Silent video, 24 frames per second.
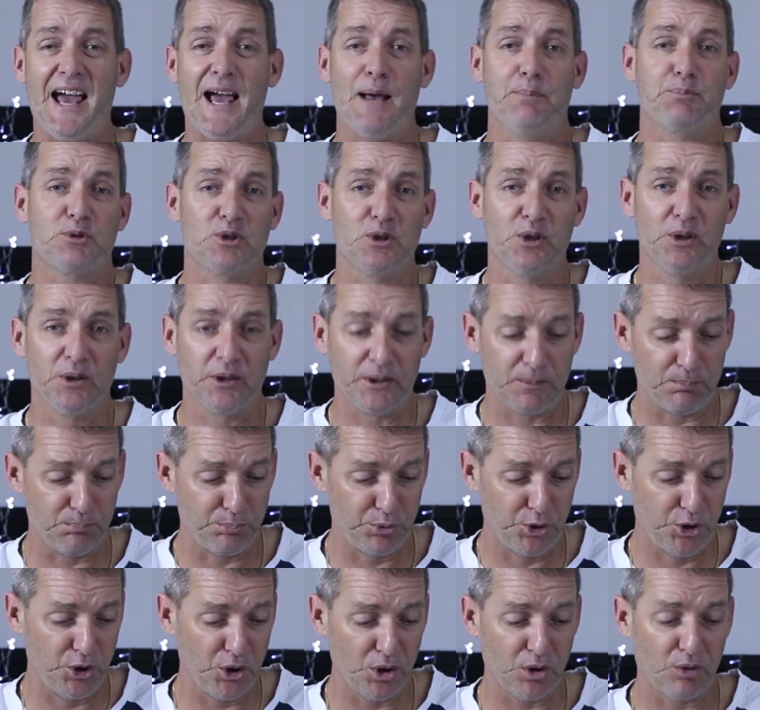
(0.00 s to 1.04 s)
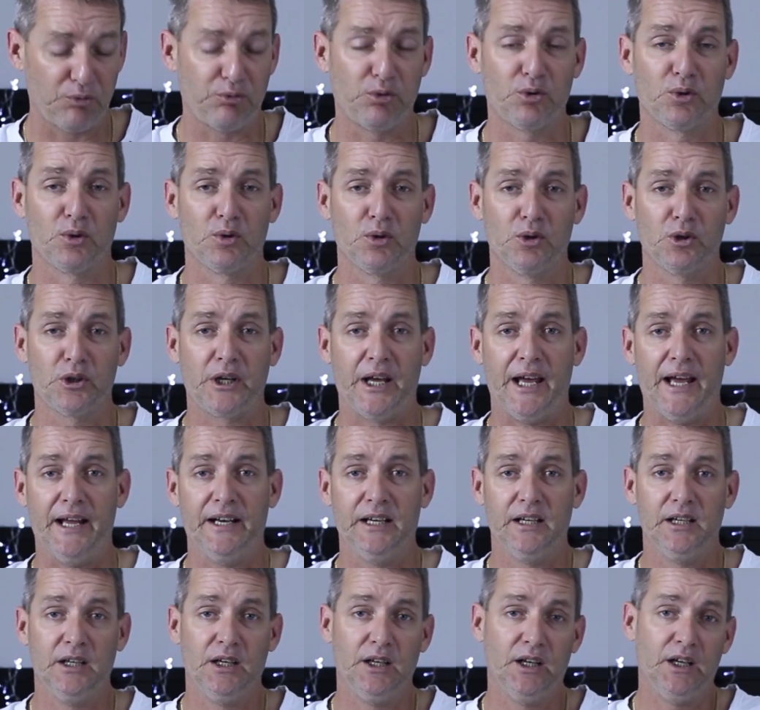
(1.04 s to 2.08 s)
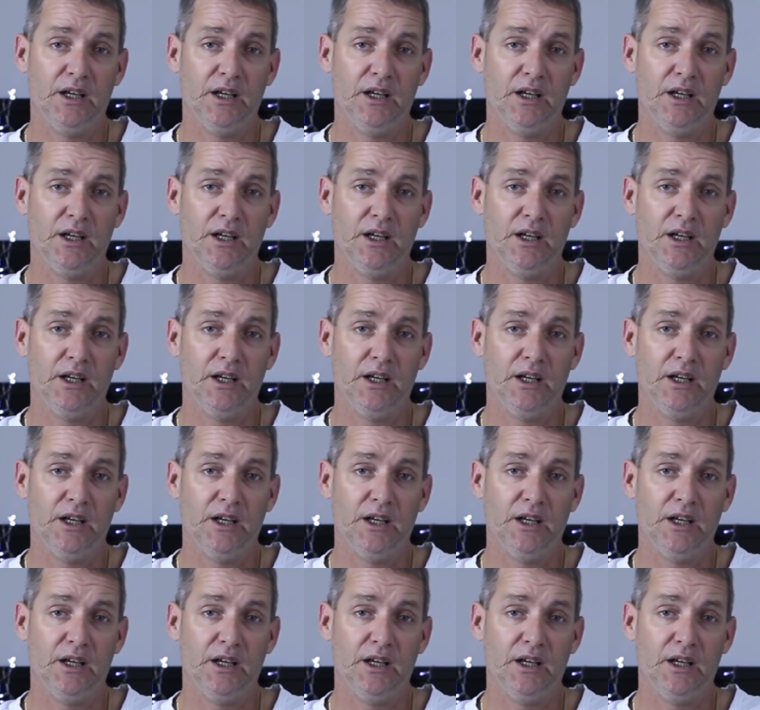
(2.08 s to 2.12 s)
absolutely beautiful to look at.